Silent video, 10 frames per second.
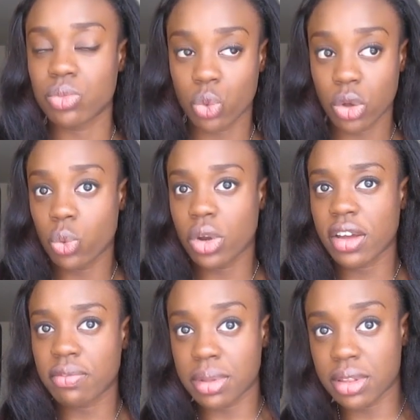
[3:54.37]
well, what
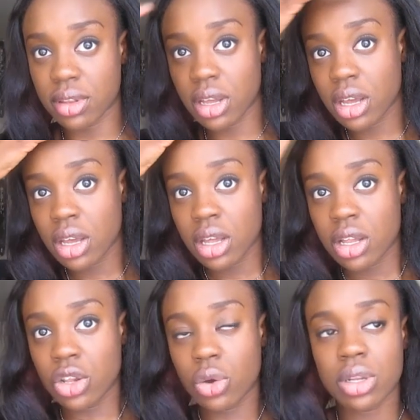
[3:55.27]
I've been
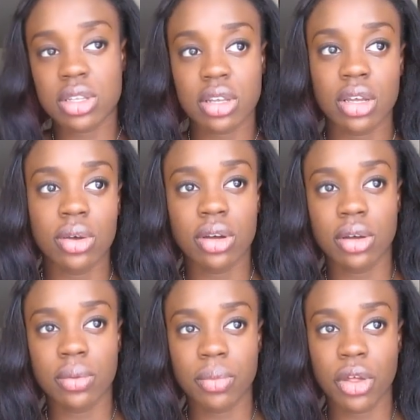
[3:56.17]
noticing